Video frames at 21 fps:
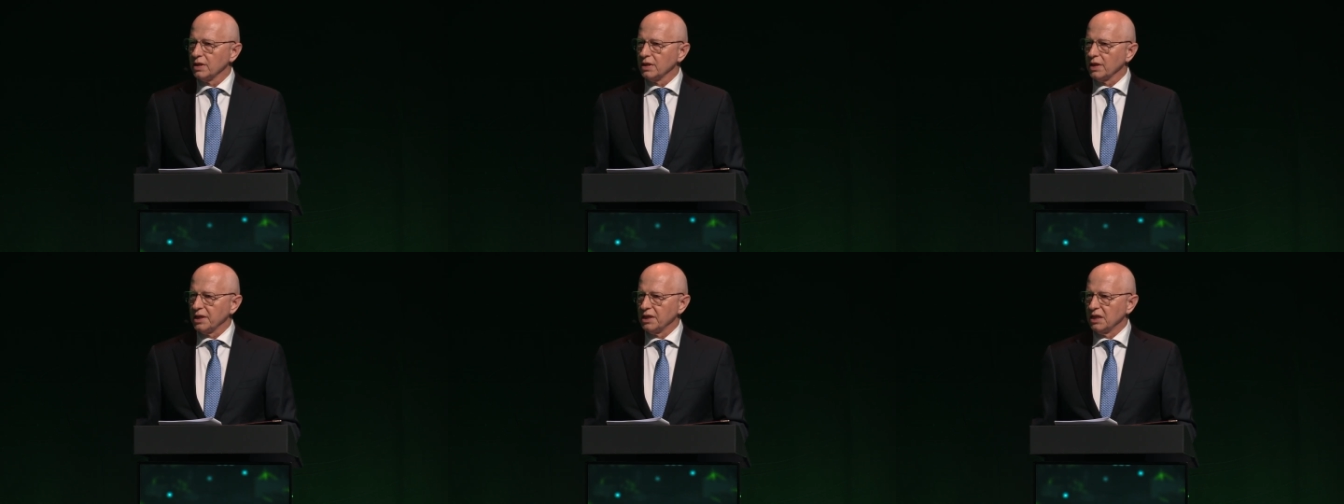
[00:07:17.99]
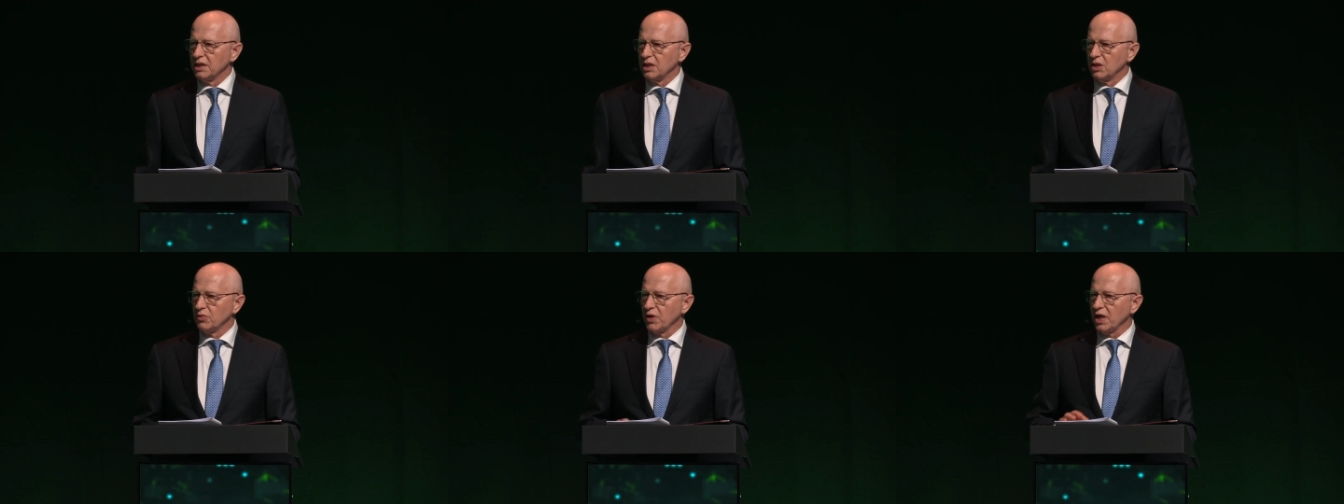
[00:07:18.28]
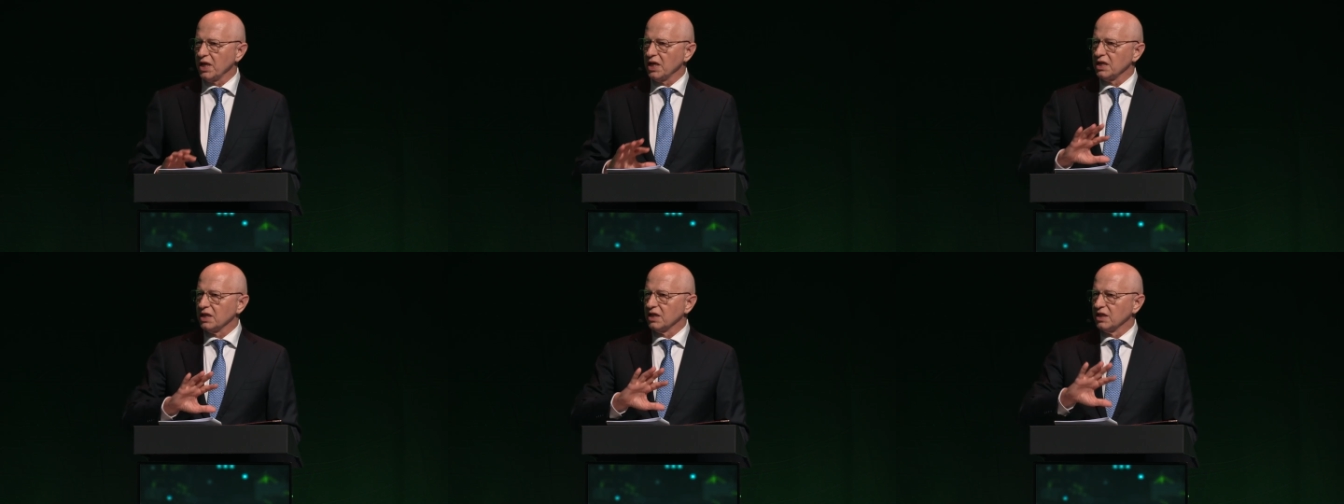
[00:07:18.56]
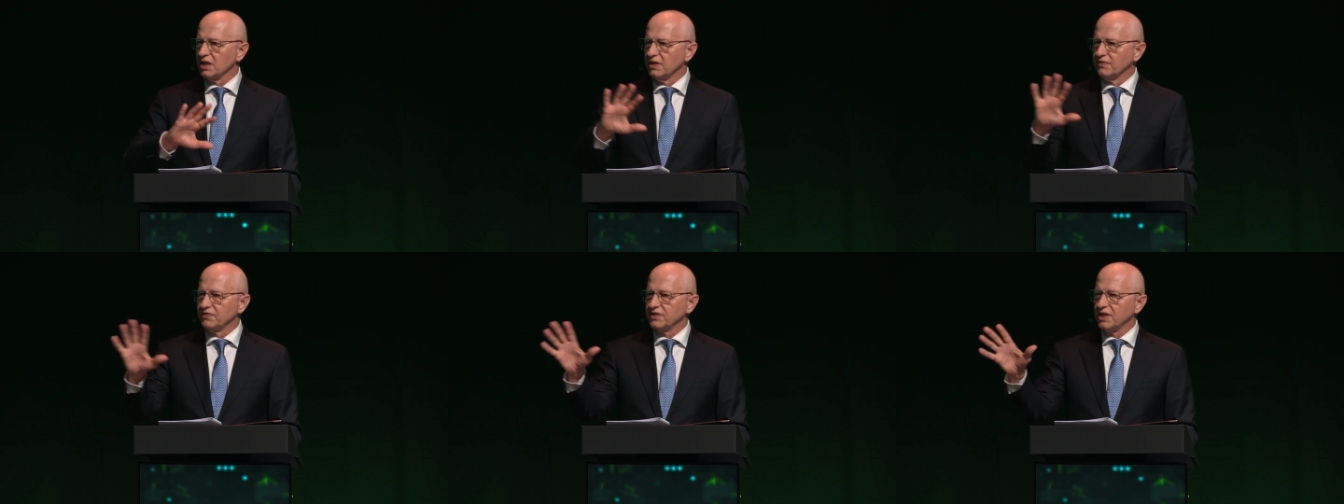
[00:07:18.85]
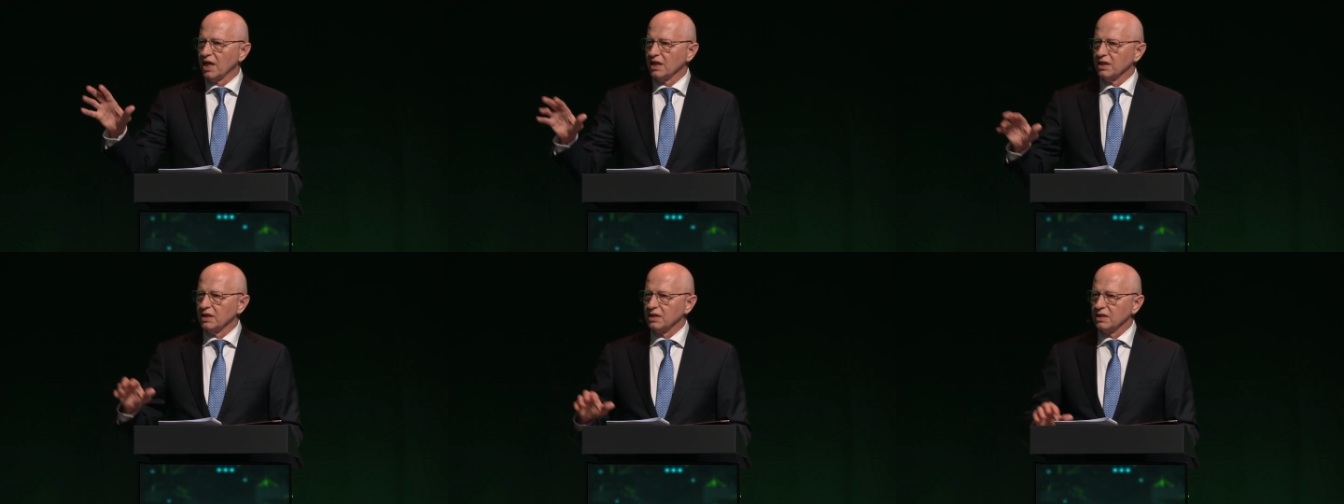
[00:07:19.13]
and an array of
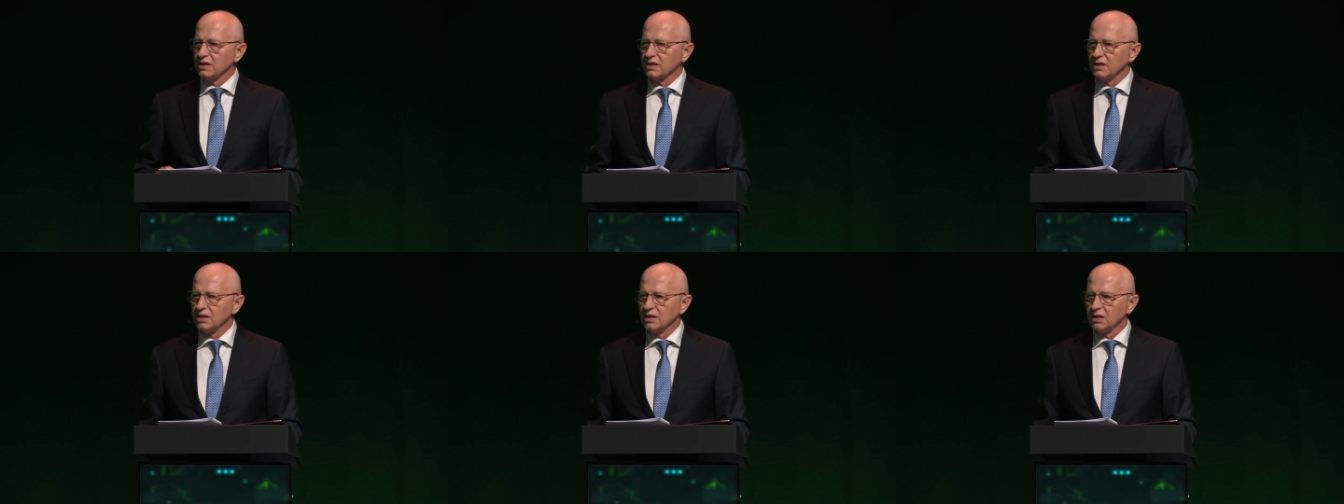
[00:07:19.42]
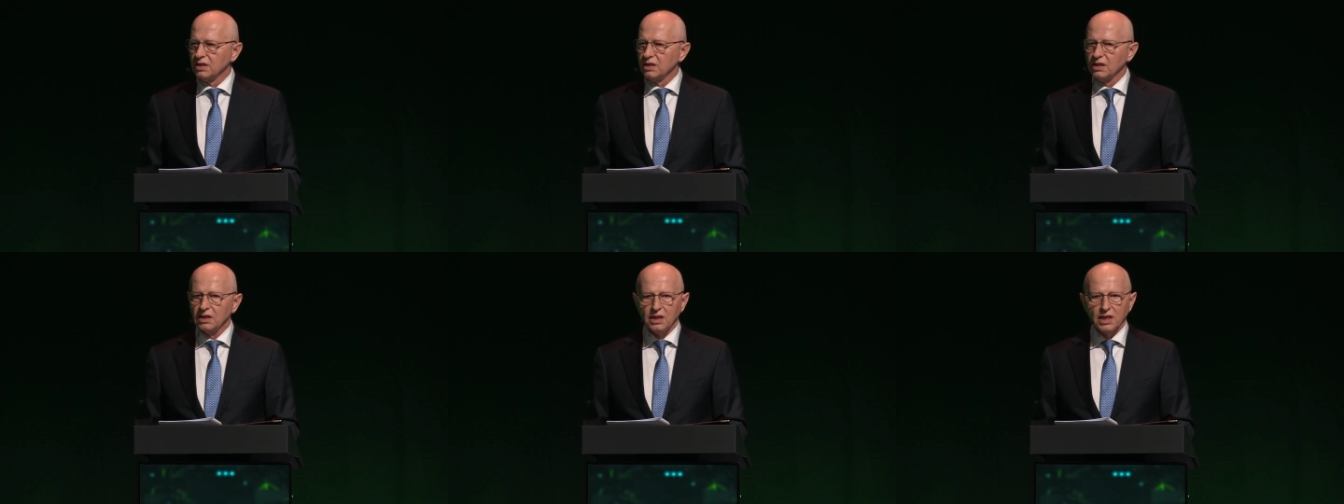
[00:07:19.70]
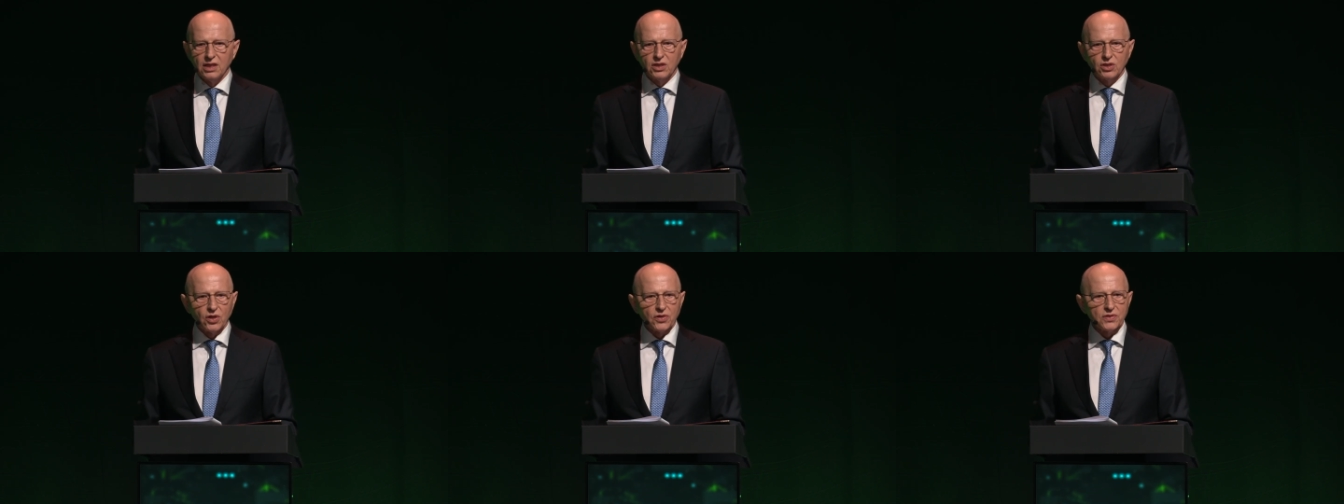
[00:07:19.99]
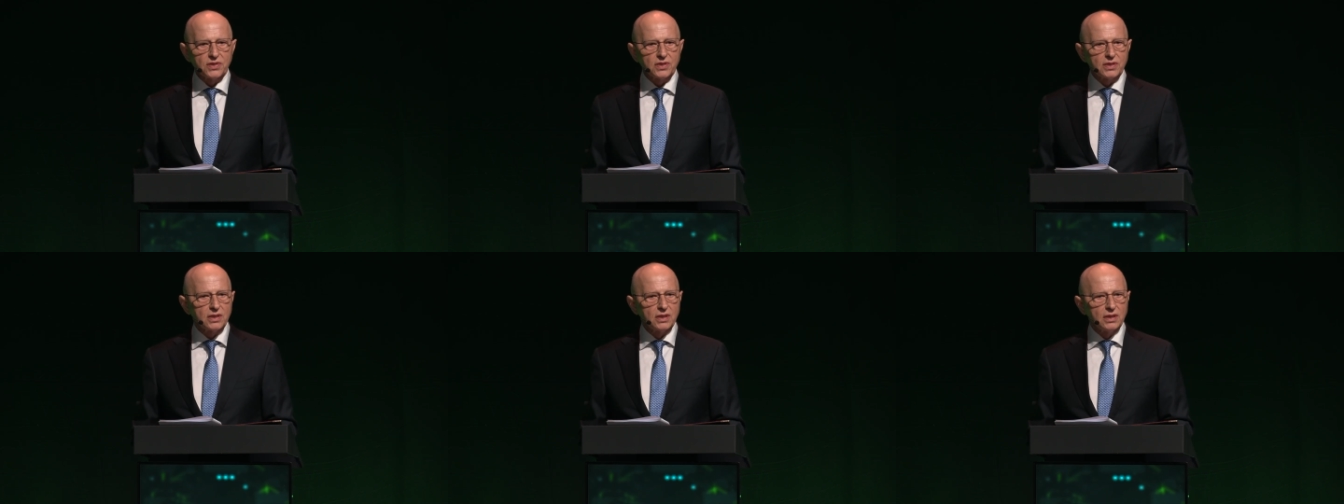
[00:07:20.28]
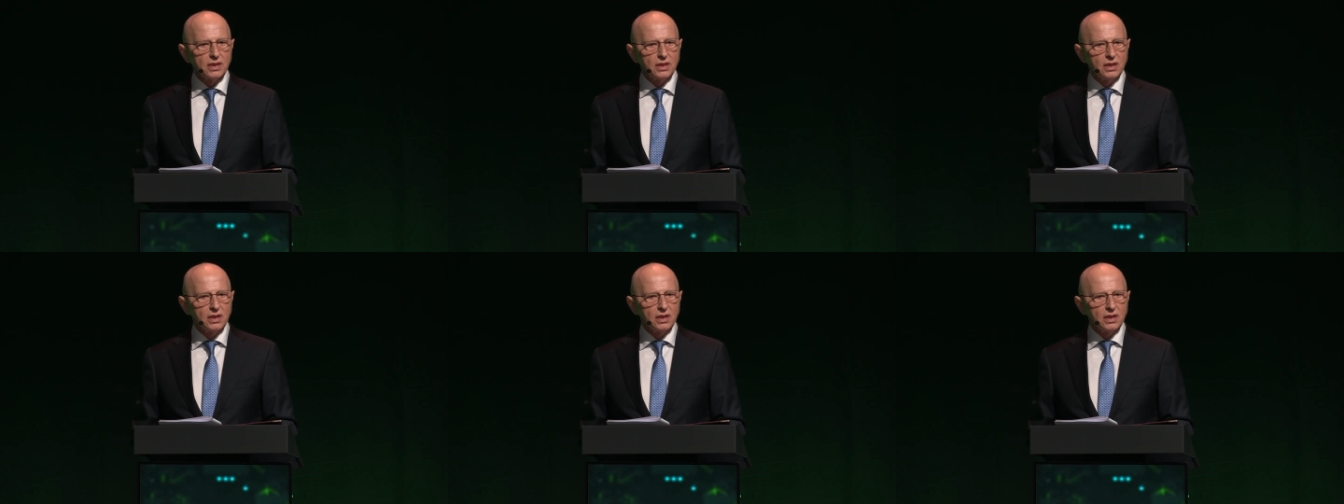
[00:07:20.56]
talent across